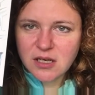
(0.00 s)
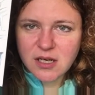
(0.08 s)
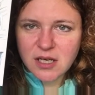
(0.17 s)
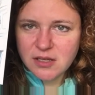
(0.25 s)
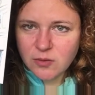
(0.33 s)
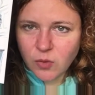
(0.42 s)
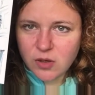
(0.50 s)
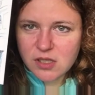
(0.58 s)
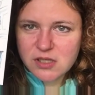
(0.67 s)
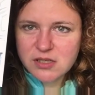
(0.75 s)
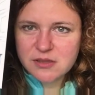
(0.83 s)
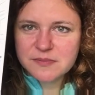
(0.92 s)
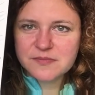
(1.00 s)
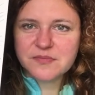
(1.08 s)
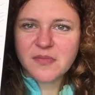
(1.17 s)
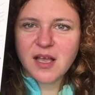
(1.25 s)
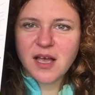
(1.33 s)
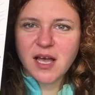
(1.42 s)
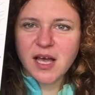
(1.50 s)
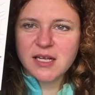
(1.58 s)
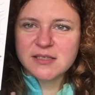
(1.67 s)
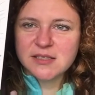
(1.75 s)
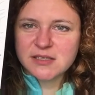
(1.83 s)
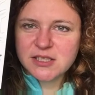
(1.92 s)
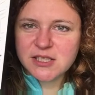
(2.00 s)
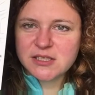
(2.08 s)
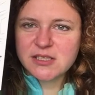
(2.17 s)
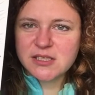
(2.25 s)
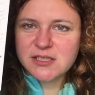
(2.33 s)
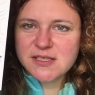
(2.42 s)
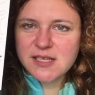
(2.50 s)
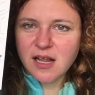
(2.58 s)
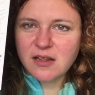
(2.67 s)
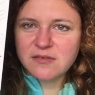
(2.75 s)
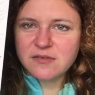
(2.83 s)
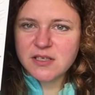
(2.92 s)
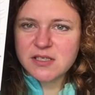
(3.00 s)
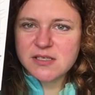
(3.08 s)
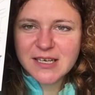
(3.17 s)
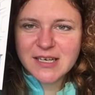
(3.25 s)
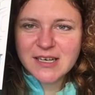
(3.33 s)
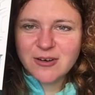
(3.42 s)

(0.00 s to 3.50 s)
the world, and the theater itself is